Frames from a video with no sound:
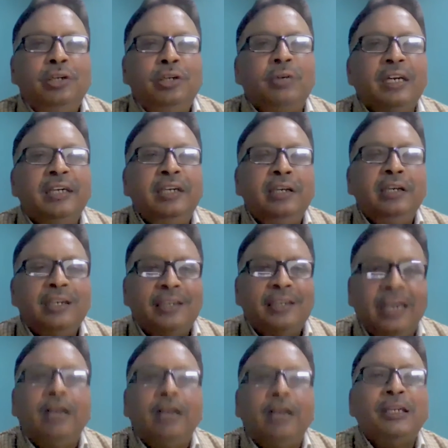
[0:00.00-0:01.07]
You can
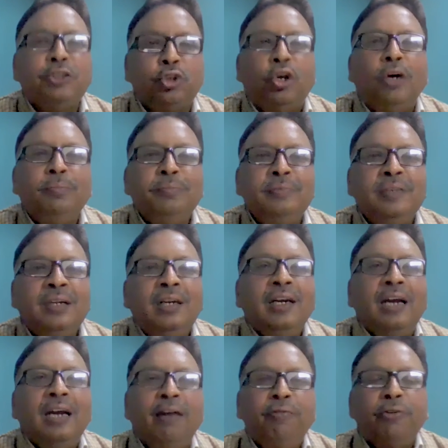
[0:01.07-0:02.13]
take my SOM,
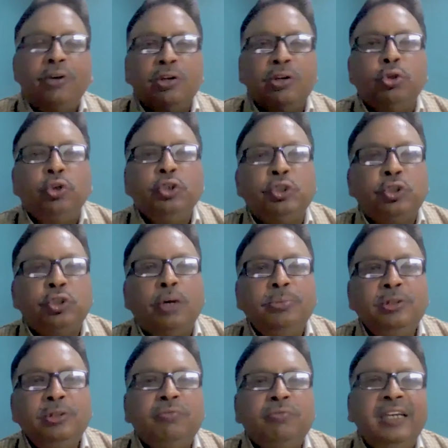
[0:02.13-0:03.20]
and for those
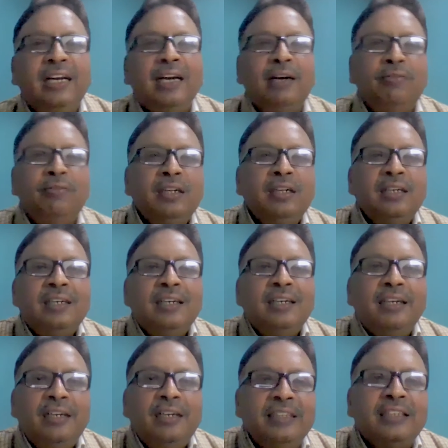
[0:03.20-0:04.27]
SOMs, we have
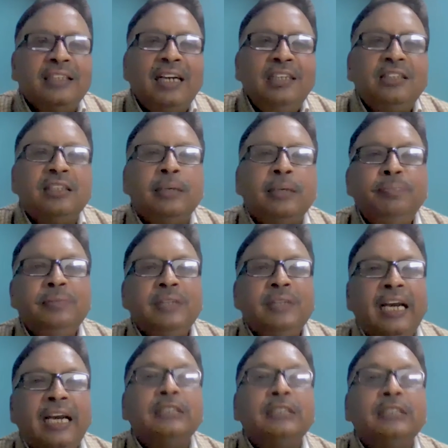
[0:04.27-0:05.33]
designed some
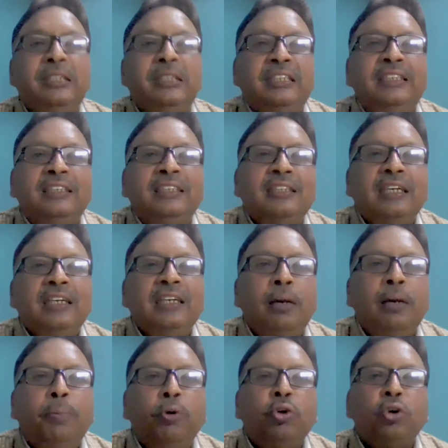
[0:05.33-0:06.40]
SBCs,
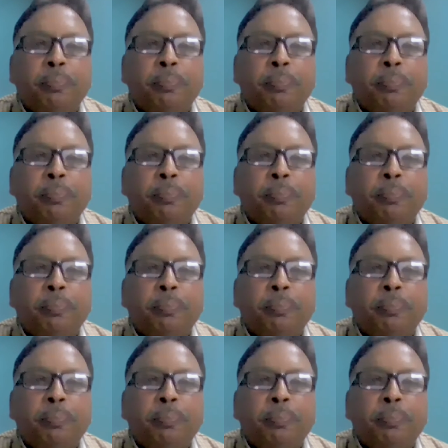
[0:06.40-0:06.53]
single board